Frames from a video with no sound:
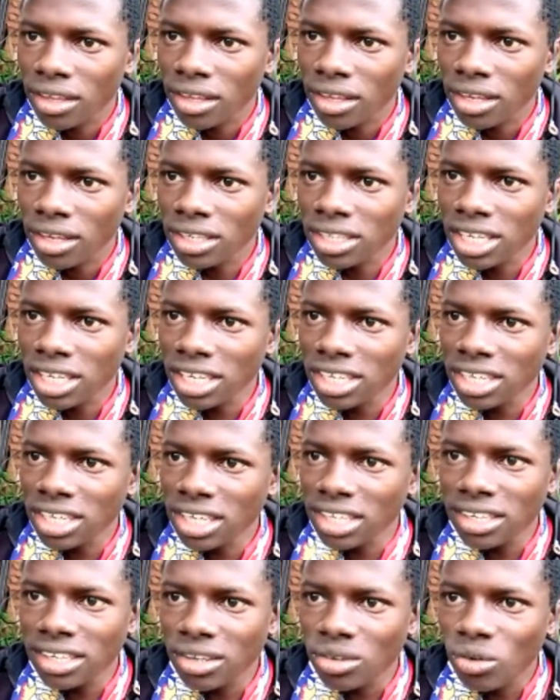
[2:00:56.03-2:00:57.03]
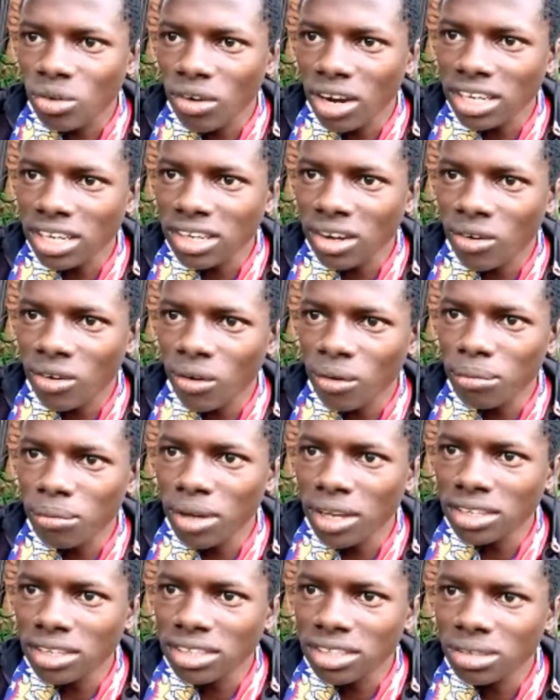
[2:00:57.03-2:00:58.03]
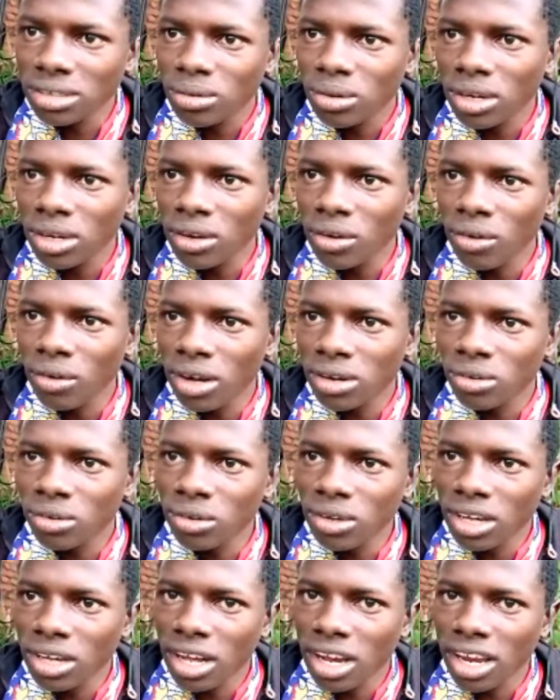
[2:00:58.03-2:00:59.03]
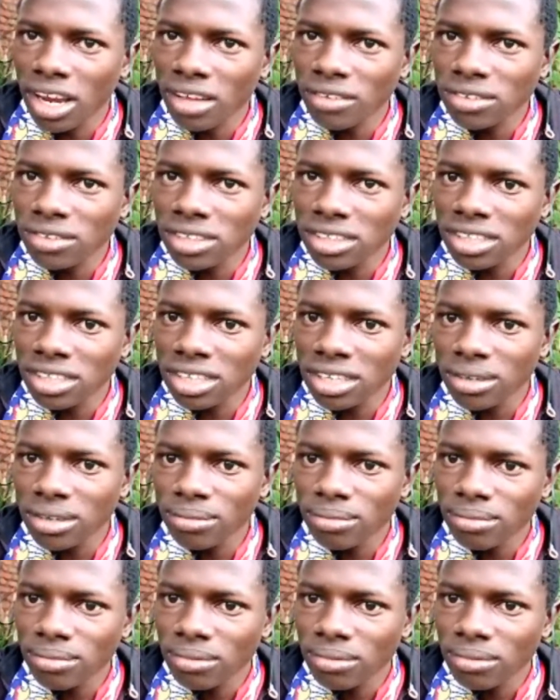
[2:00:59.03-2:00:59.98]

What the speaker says: Is it easy to write a comment when you are doing a live stream?